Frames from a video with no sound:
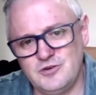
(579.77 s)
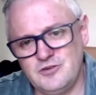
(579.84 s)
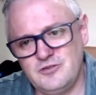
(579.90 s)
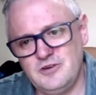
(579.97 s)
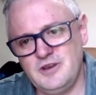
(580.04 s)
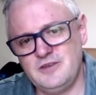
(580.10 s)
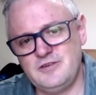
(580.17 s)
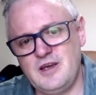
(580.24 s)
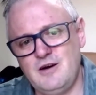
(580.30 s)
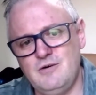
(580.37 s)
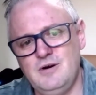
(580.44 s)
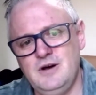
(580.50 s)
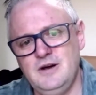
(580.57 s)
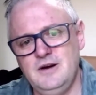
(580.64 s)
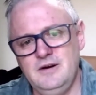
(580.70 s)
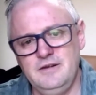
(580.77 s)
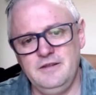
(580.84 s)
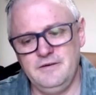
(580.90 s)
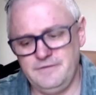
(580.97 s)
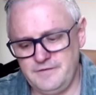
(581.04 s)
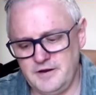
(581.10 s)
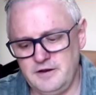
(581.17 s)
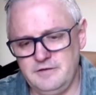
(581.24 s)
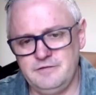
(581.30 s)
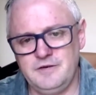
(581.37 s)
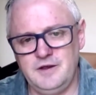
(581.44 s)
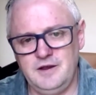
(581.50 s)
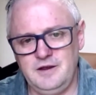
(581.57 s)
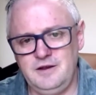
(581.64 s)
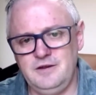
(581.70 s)
You see, that's how the faith
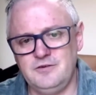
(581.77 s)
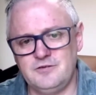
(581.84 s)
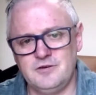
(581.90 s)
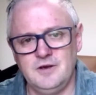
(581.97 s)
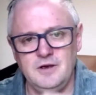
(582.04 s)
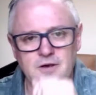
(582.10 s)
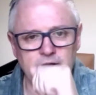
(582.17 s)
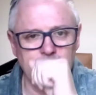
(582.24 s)
is.